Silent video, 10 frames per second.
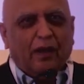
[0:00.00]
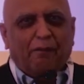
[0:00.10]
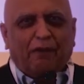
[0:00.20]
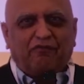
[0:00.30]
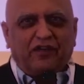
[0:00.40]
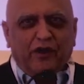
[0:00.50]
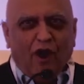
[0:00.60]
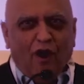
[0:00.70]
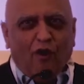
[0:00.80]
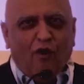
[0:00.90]
But we
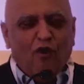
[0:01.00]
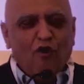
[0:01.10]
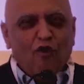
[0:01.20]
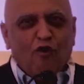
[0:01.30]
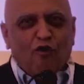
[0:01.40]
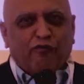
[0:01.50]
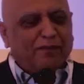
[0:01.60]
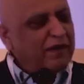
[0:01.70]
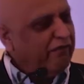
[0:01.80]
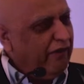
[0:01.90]
know from
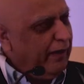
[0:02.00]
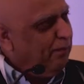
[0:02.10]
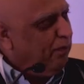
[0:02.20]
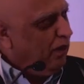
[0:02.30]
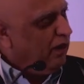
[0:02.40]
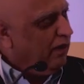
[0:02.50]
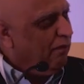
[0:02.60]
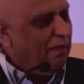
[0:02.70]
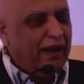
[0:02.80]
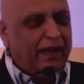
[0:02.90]
a great book
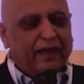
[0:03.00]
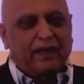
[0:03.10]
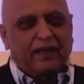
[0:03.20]
by